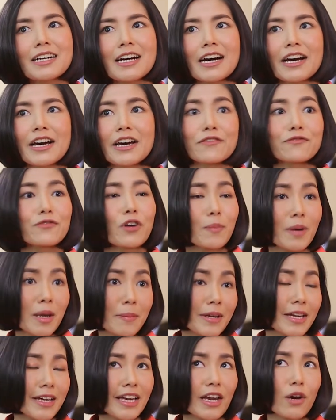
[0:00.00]
And for
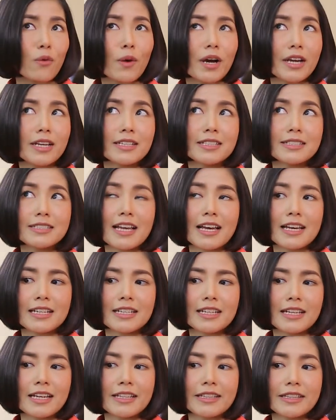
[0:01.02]
payment gateways
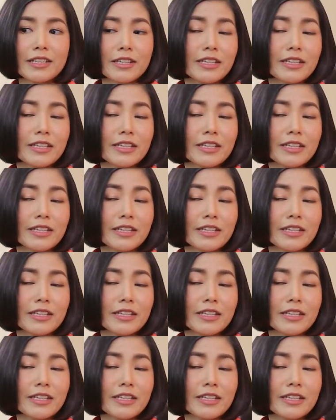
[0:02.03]
and